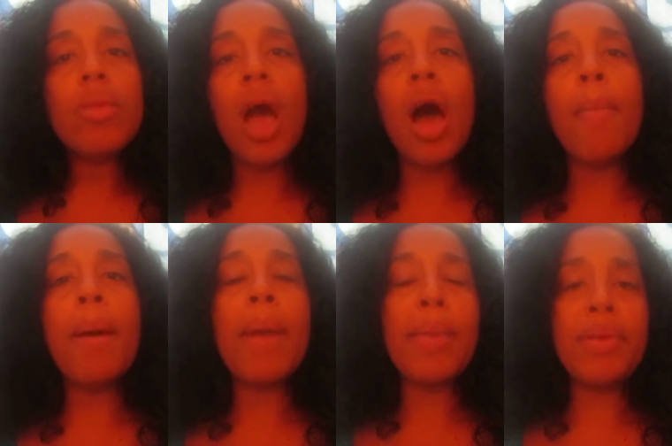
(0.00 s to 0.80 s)

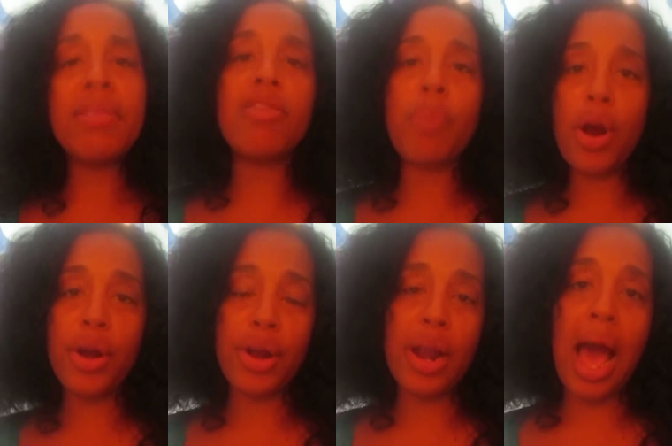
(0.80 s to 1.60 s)
My business
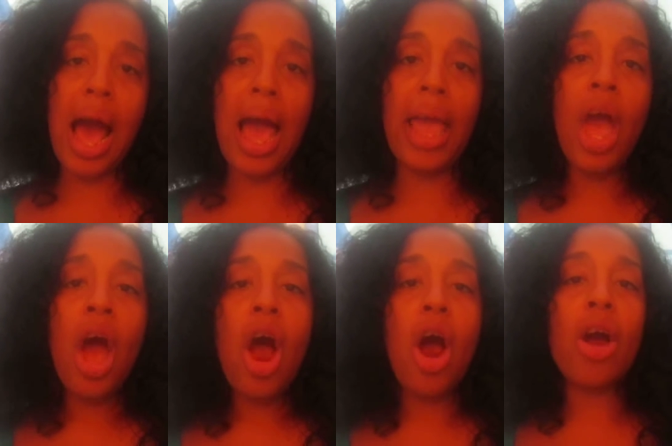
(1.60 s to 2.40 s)
partner and I
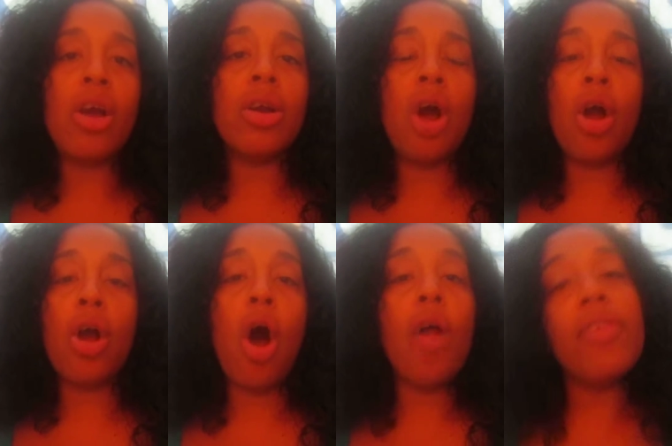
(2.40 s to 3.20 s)

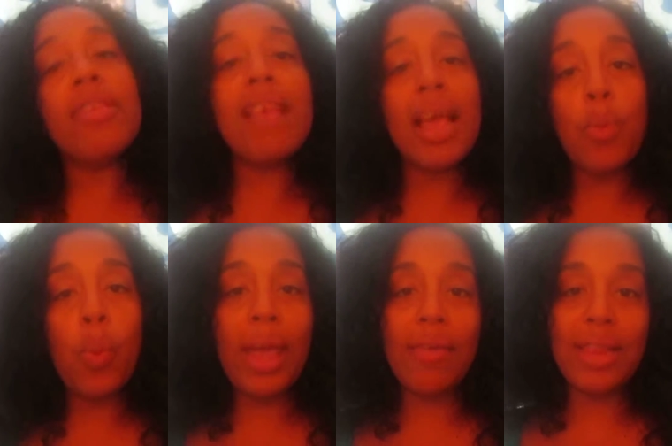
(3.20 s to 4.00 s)
are on the same
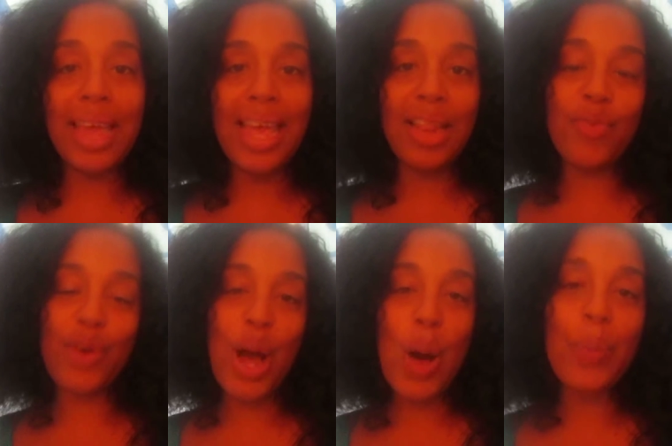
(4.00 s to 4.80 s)
wavelength
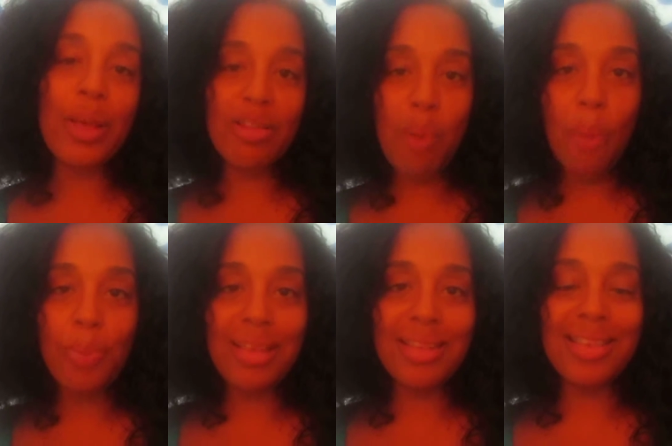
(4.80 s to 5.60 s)
for helping small
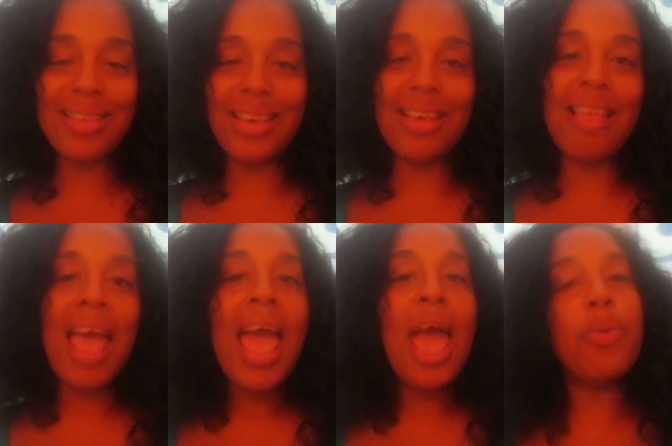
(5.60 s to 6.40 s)
businesses,
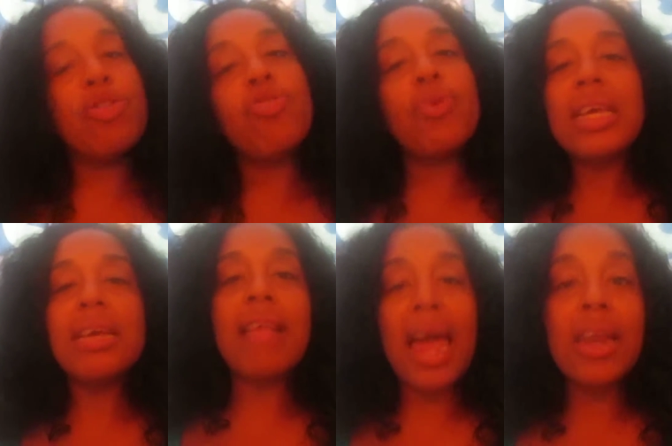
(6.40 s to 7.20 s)
and we're just really
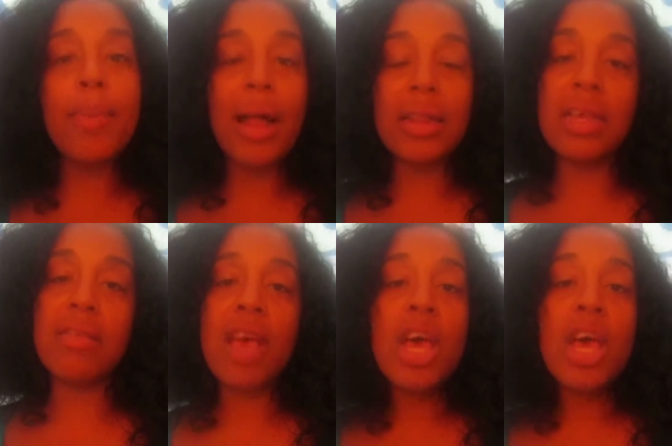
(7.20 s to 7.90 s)
excited about this.